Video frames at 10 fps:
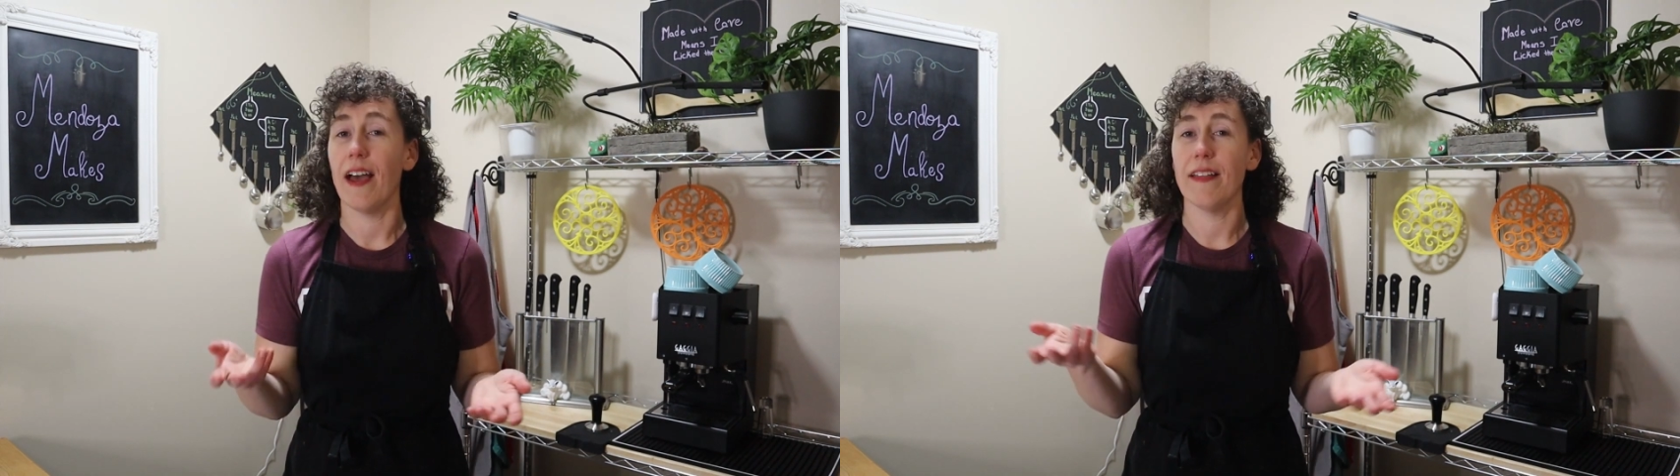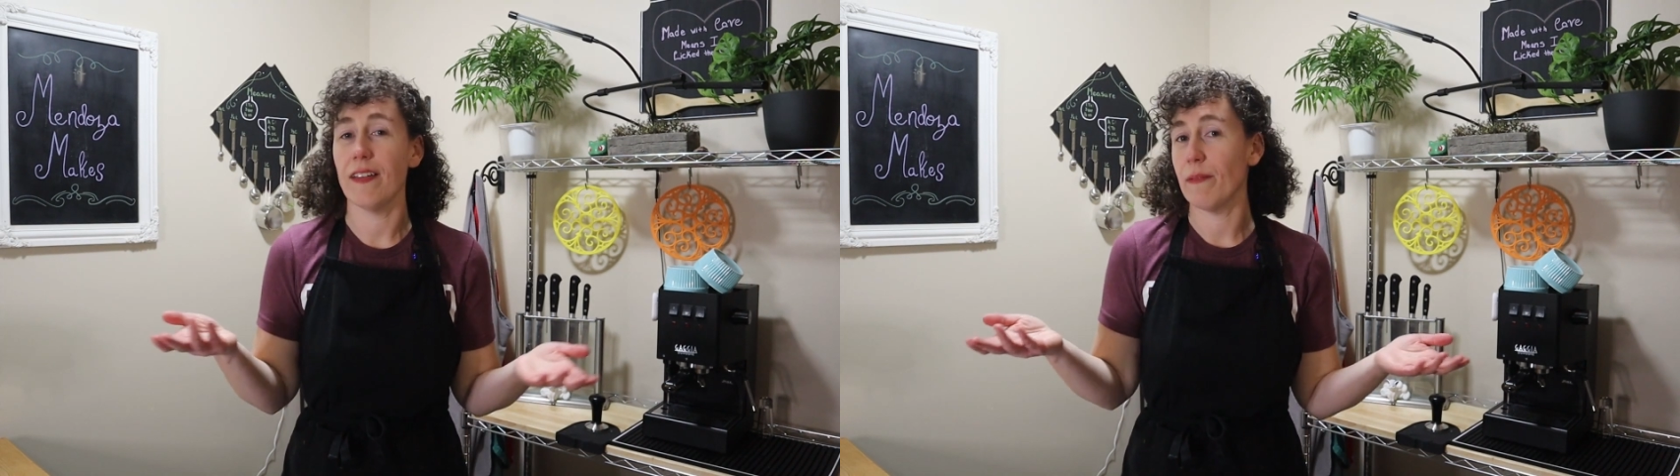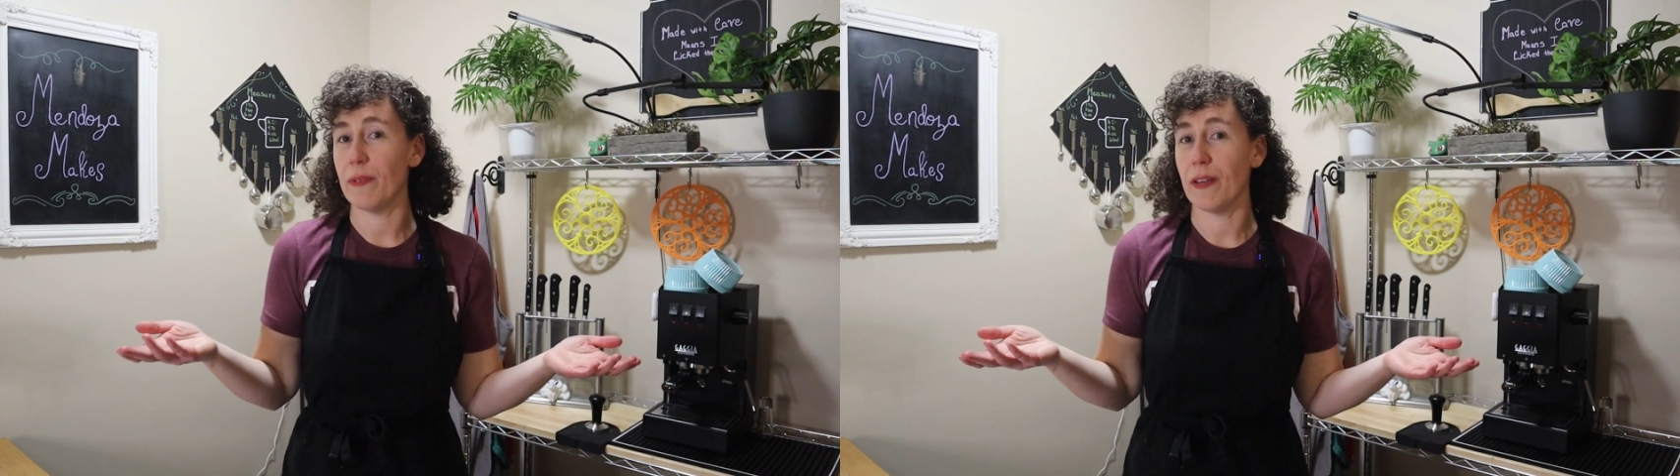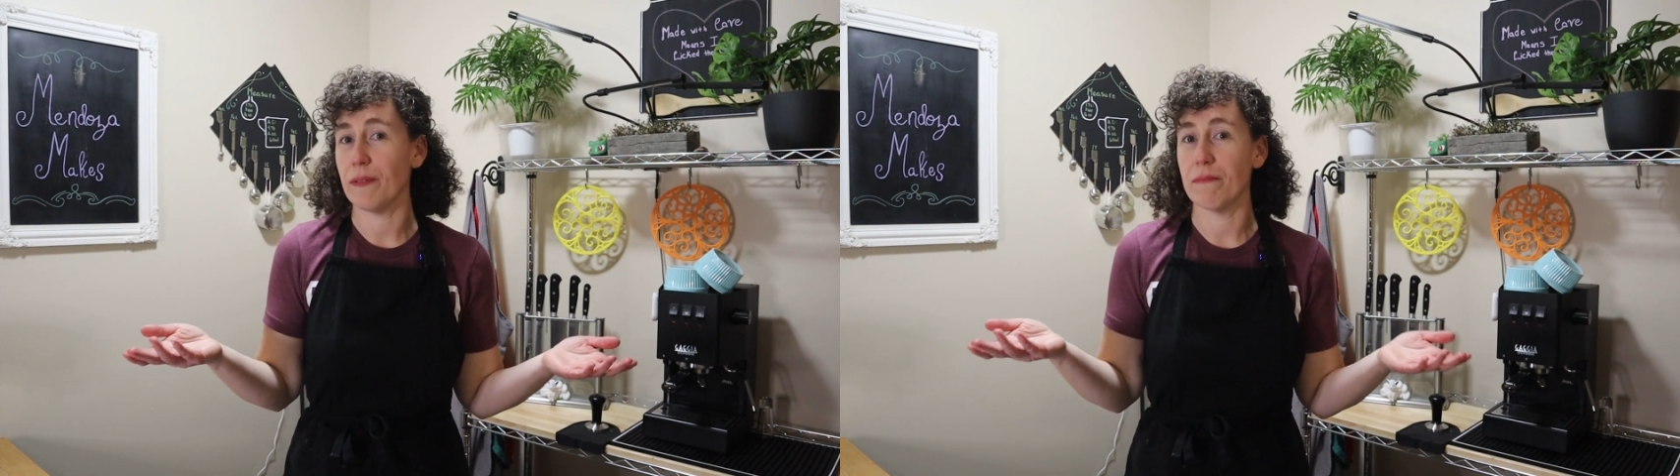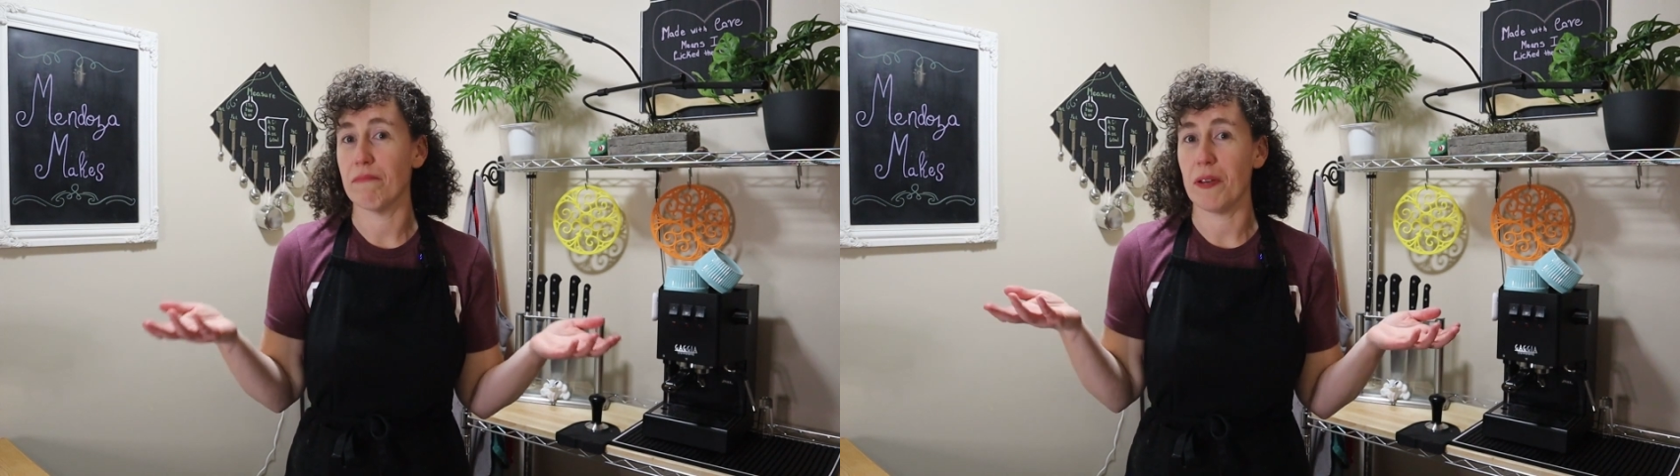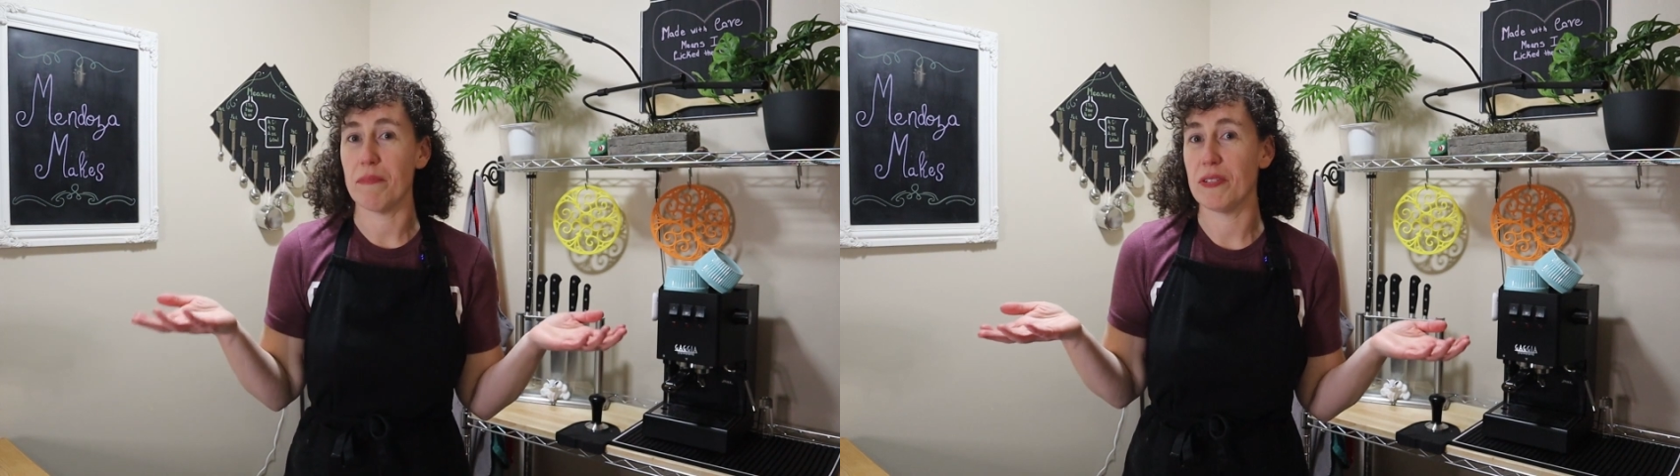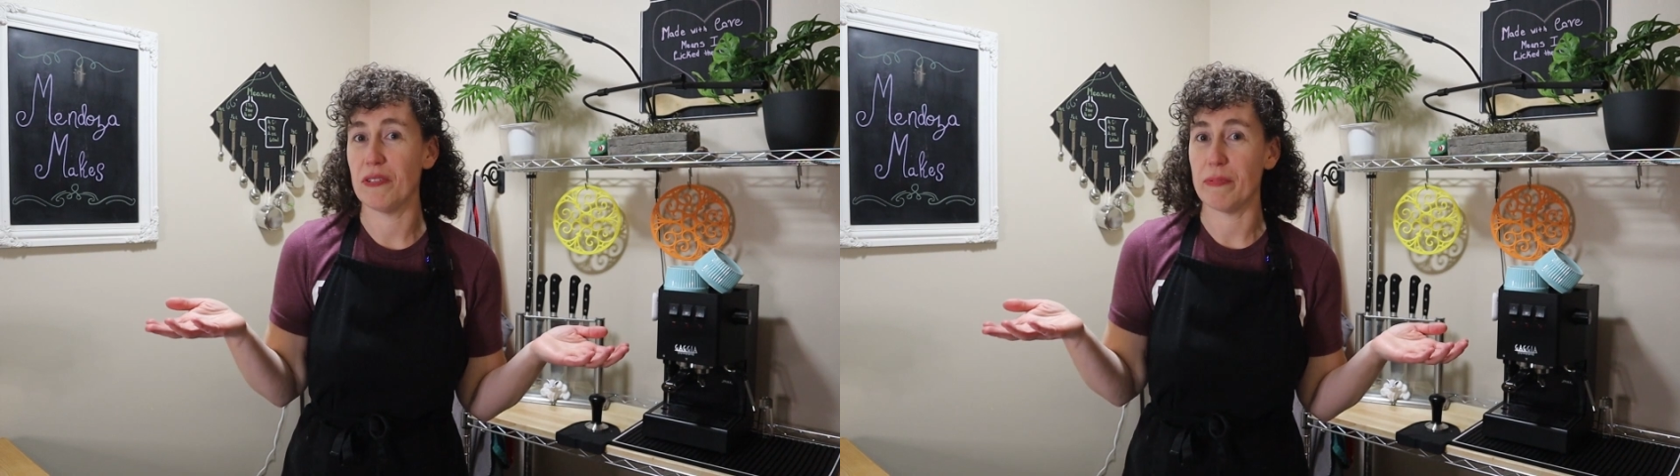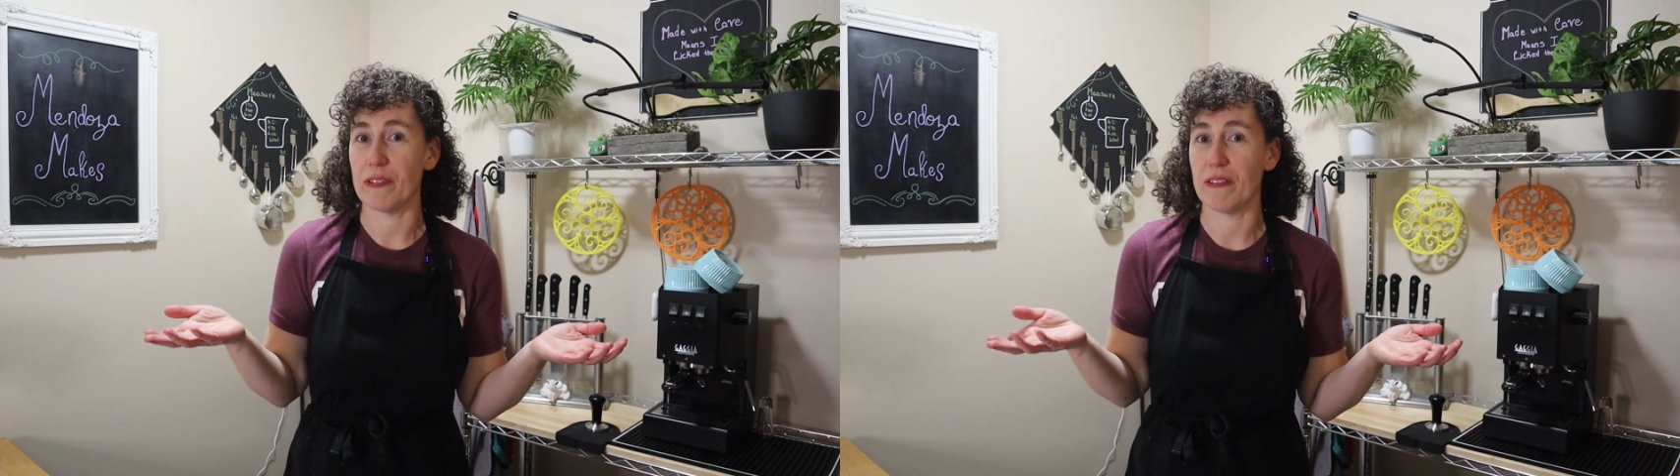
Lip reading: And that might be super